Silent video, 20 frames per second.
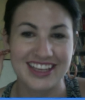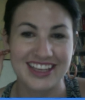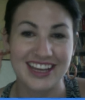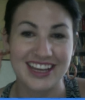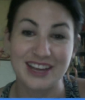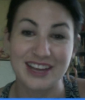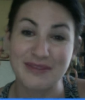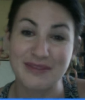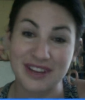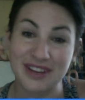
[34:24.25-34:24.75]

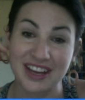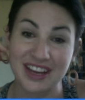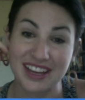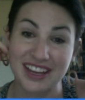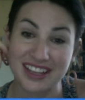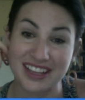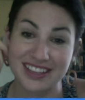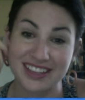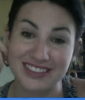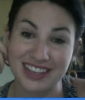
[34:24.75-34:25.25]
I'm
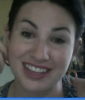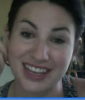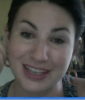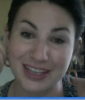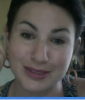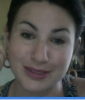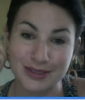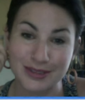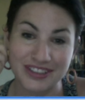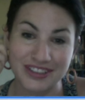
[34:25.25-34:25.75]
not
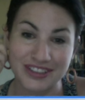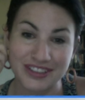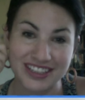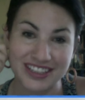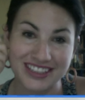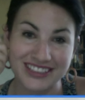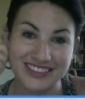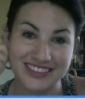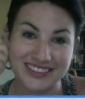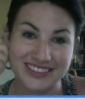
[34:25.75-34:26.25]

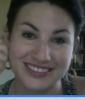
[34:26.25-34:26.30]
actually.